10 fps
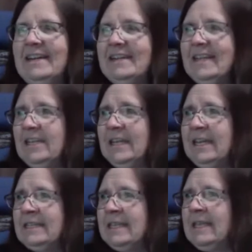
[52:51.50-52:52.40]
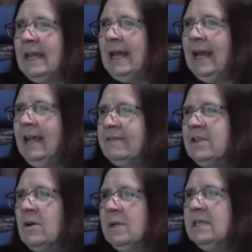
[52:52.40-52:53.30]
All right, you guys. I have
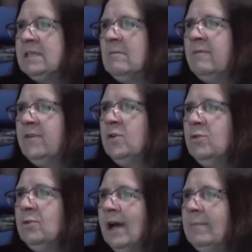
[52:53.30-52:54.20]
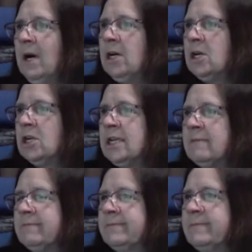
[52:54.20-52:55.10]
to go eat some food. I'm
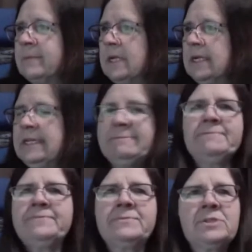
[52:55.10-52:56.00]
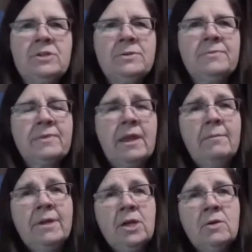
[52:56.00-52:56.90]
hungry. All right. So
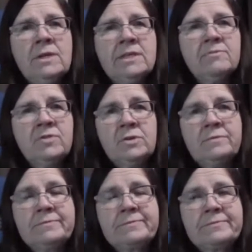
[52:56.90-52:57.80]
I'm going to go eat some food.